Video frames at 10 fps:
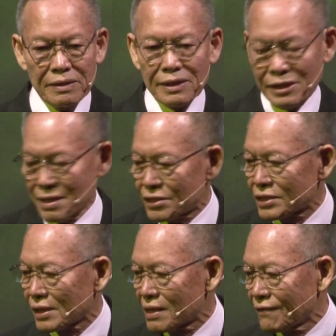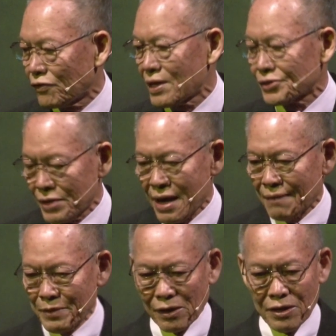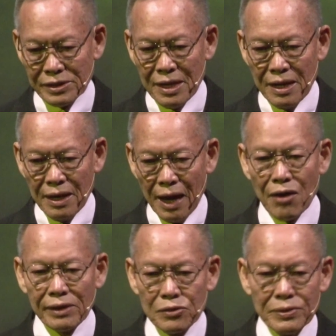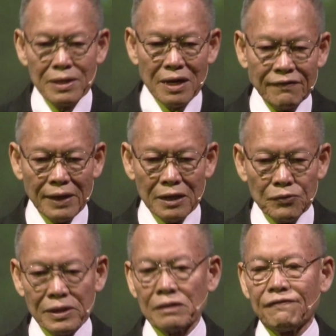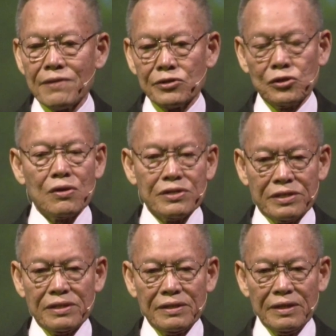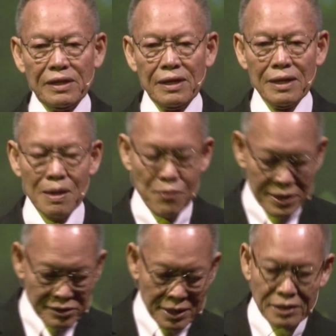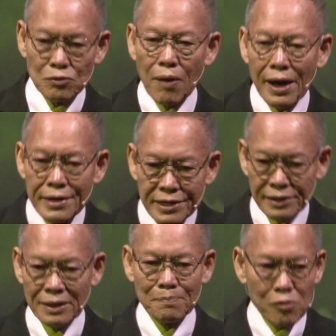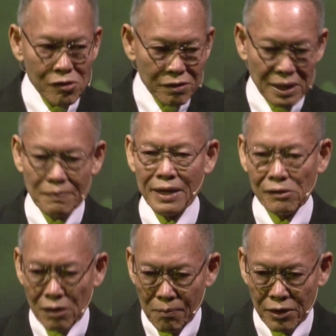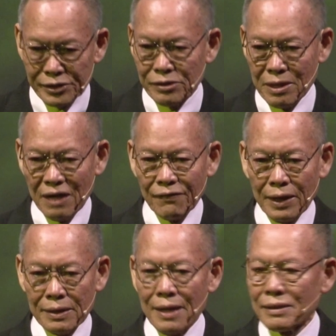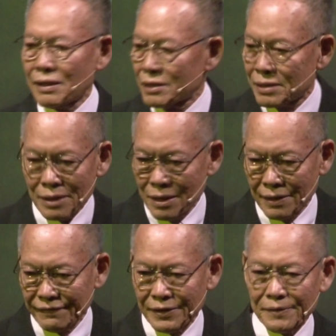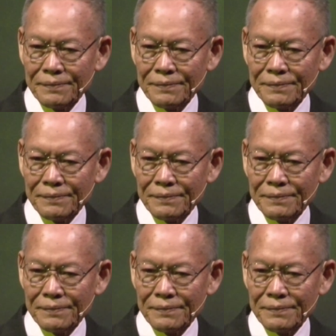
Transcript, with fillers: that's necessary for us to have, because how can we love God without a free choice? If we're just wired and programmed like robots to love God, that is not love.